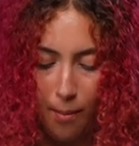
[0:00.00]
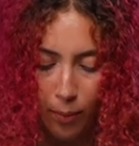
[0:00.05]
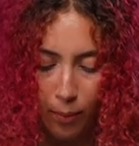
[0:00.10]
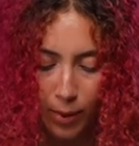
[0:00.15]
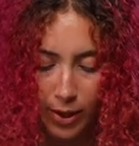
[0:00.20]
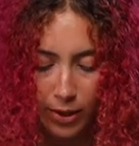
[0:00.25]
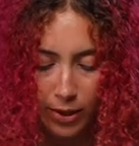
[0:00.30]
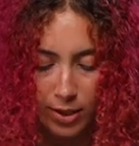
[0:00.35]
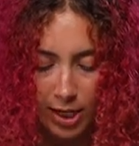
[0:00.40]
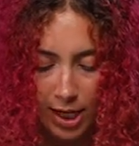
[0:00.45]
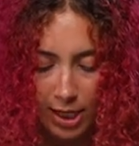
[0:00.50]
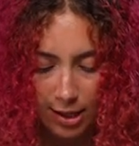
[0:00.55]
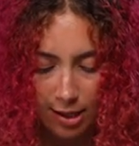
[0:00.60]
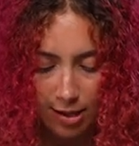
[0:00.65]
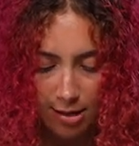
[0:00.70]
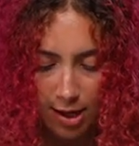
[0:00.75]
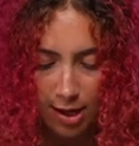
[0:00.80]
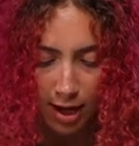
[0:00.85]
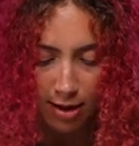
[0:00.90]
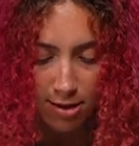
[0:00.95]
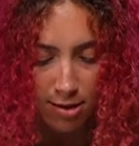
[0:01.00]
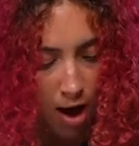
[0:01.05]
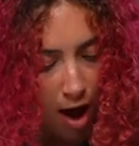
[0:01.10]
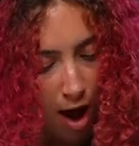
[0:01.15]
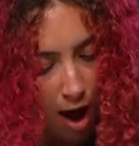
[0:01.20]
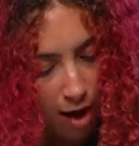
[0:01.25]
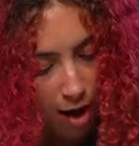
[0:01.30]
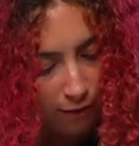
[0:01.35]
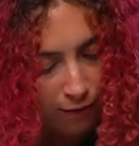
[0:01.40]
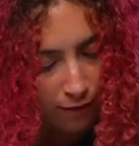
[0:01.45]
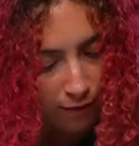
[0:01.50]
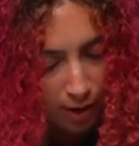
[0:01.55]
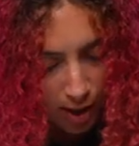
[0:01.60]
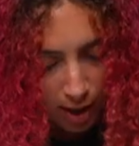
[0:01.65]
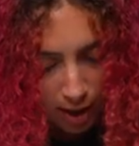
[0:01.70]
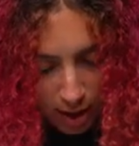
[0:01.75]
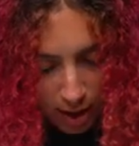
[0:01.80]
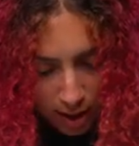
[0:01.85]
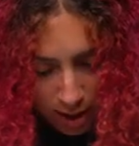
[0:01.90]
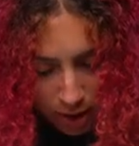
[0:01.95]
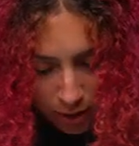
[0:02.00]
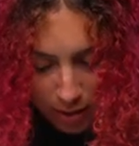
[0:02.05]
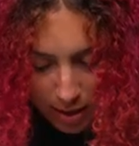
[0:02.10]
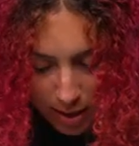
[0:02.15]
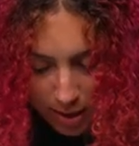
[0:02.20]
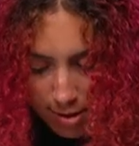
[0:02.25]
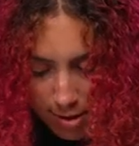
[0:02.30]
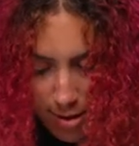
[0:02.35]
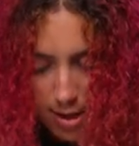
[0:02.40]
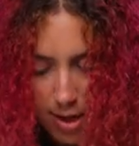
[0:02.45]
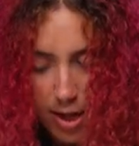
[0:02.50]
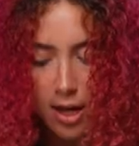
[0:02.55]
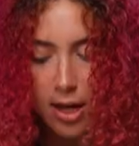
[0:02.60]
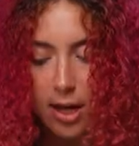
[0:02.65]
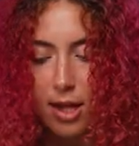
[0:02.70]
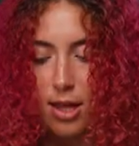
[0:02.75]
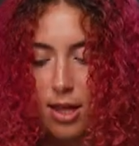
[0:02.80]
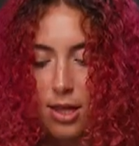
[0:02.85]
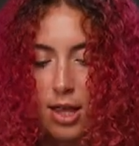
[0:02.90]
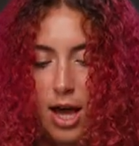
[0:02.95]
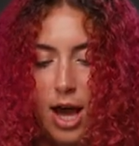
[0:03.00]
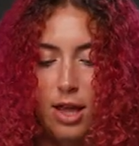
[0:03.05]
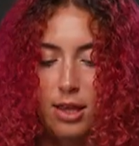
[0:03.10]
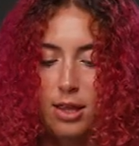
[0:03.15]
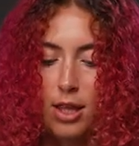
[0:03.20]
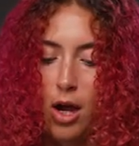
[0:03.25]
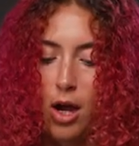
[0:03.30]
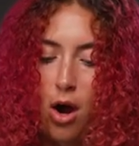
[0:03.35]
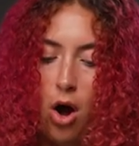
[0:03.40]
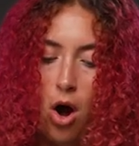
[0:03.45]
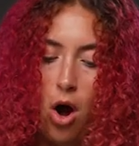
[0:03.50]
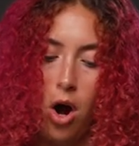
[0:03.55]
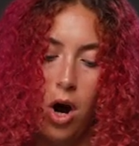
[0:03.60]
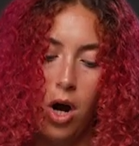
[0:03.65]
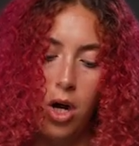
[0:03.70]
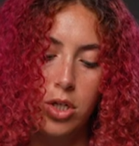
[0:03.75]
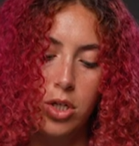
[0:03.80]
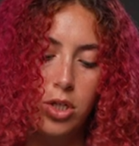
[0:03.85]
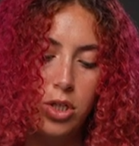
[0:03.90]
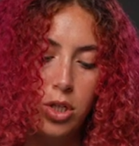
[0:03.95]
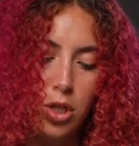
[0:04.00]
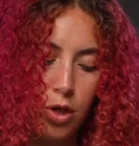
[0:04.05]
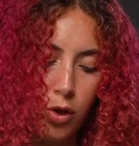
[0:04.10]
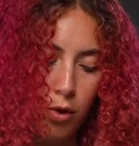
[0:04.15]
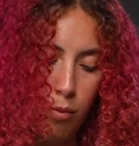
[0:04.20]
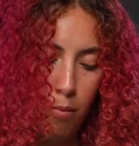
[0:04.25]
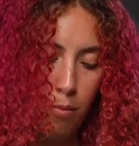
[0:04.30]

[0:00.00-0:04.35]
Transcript: When you take the skates off, you can see that there are two